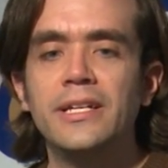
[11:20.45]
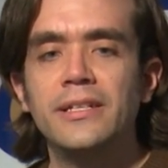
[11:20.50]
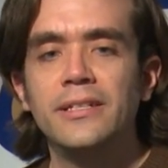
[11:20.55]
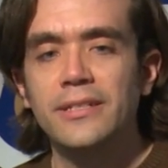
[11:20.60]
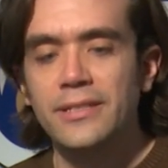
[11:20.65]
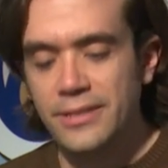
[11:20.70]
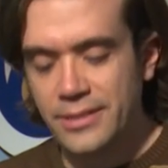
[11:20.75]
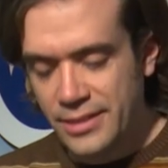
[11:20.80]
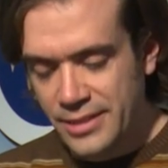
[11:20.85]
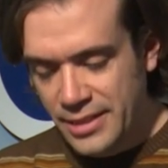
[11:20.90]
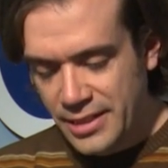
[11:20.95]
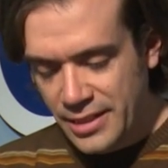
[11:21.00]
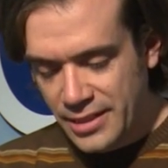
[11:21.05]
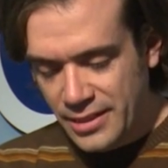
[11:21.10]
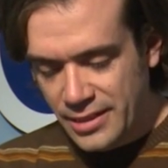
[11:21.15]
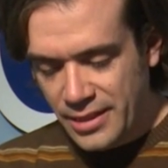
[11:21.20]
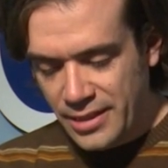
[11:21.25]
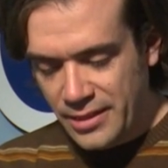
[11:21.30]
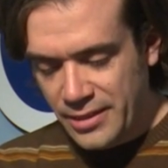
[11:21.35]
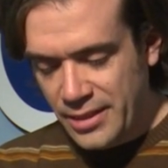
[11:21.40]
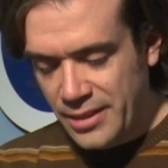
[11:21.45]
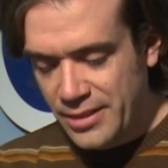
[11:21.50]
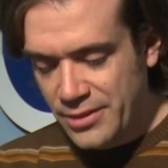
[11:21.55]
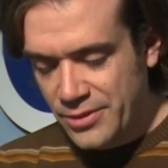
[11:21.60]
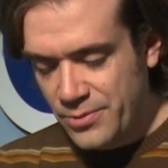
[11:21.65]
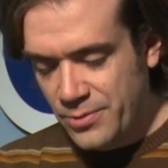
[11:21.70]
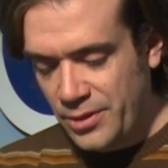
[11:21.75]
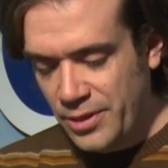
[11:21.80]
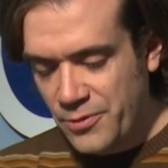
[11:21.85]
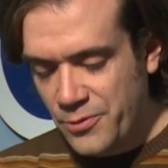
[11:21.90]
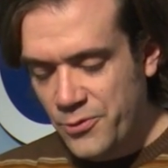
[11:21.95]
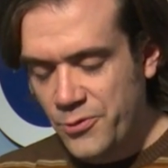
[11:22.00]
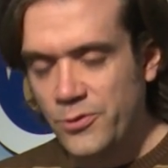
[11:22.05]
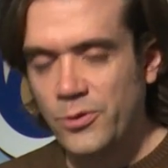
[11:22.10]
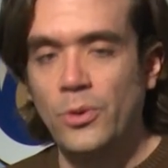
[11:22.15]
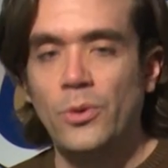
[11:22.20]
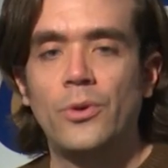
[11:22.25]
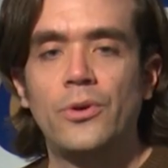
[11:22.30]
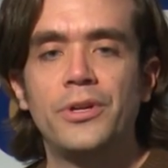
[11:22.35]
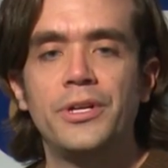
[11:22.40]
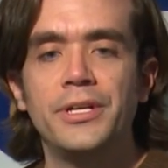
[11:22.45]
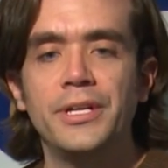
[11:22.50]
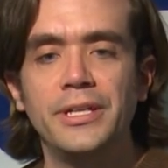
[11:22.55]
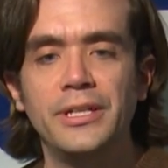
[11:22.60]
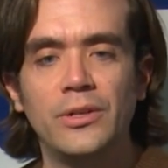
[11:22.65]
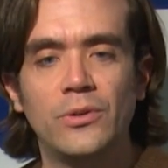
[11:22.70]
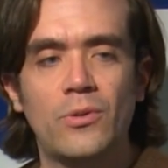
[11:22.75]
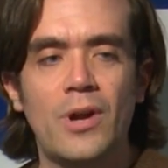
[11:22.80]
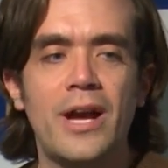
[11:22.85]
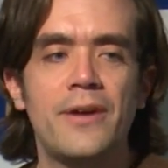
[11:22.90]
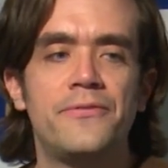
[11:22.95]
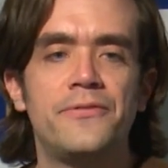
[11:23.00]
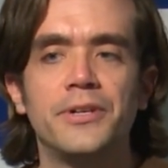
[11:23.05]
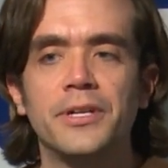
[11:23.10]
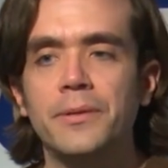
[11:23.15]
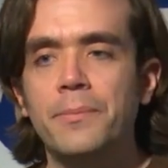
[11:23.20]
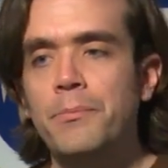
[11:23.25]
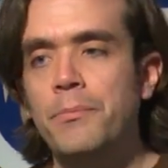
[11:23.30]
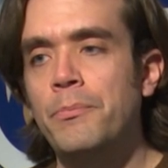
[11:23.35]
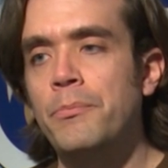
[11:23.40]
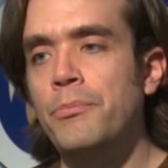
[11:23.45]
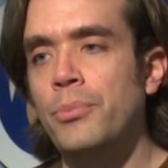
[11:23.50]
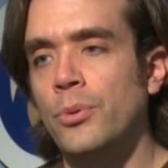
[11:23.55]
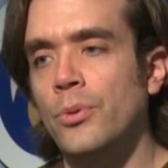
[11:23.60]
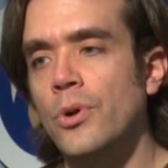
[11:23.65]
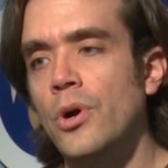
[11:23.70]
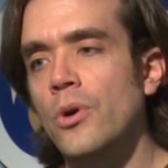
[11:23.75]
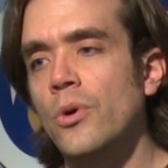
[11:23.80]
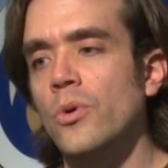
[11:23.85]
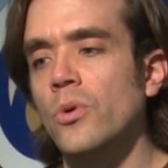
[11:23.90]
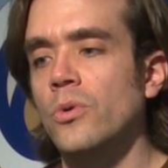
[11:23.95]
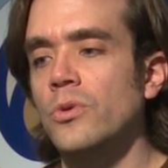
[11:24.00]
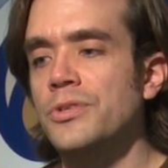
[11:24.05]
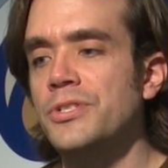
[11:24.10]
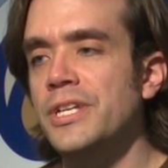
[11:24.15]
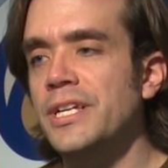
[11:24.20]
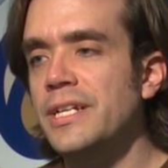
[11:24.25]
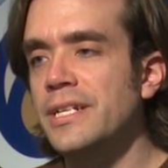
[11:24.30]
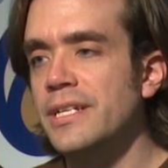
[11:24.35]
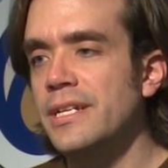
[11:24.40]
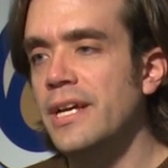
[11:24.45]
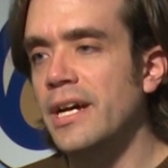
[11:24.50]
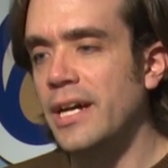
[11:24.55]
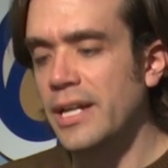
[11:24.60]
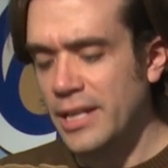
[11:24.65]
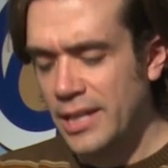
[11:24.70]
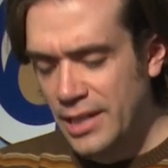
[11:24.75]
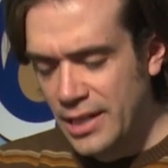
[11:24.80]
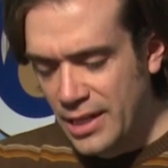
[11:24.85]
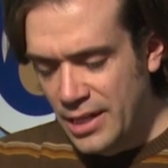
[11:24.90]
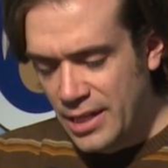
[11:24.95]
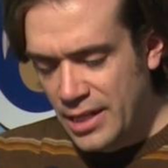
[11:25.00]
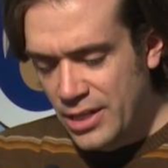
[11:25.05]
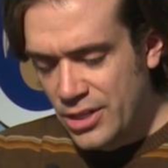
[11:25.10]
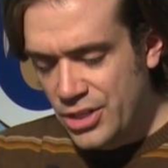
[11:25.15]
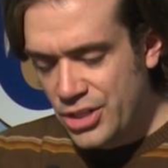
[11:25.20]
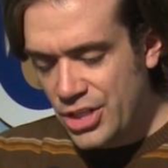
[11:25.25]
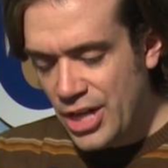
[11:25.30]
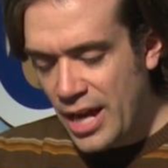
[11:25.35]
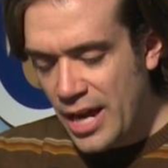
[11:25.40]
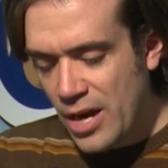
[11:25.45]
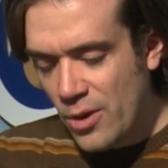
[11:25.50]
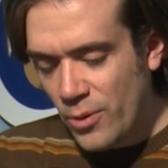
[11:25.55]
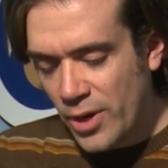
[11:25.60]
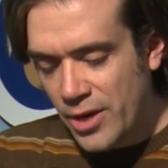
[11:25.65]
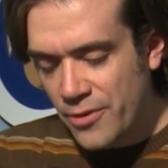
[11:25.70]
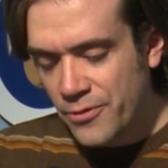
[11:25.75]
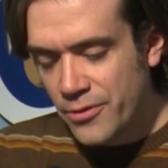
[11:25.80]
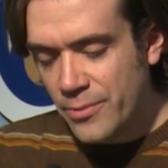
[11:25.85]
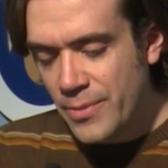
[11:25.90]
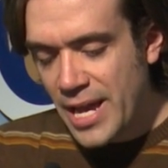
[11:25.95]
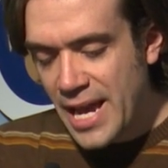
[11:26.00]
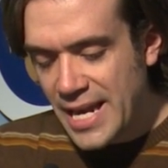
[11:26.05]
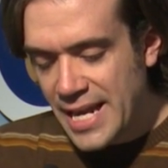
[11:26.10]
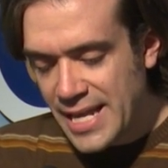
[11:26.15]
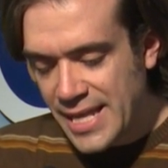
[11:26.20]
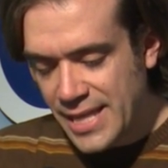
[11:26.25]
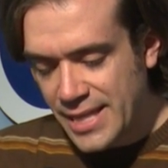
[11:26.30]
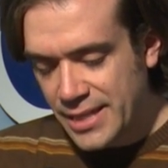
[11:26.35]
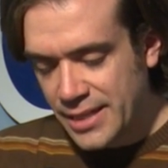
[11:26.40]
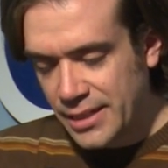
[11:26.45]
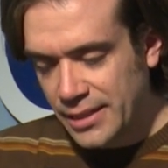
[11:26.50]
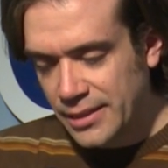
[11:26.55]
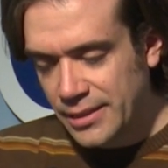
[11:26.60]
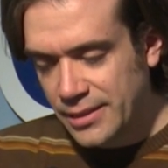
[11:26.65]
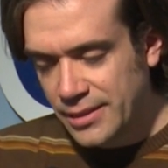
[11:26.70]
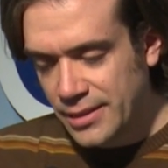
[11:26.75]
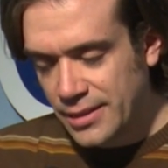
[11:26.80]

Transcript: This the they did this really florid and graphic prose and did not shy away from anything.